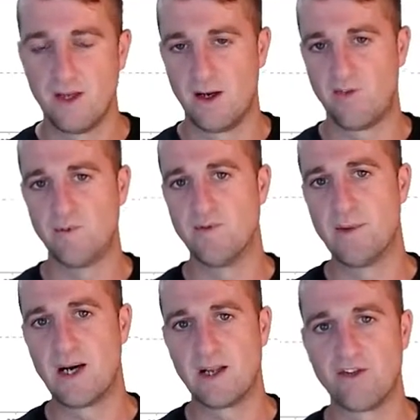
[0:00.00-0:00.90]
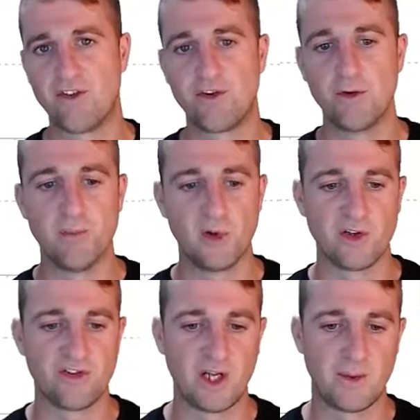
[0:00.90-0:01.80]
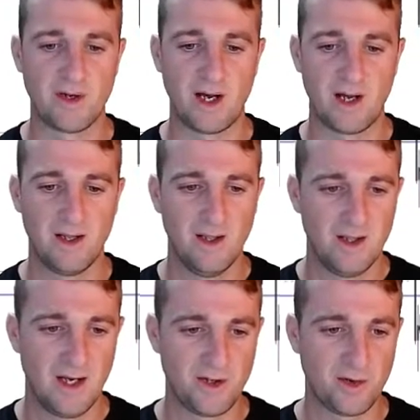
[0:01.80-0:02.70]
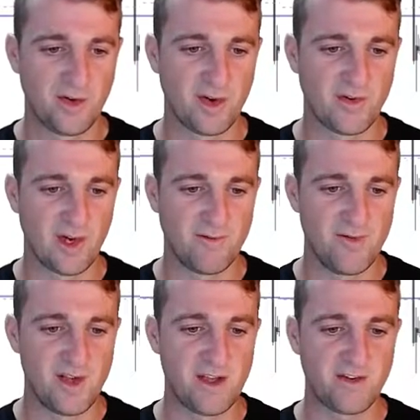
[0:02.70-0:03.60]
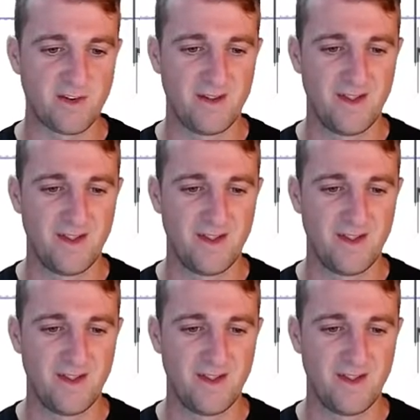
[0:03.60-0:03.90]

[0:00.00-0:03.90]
I think the markets are too bullish now. I do think that this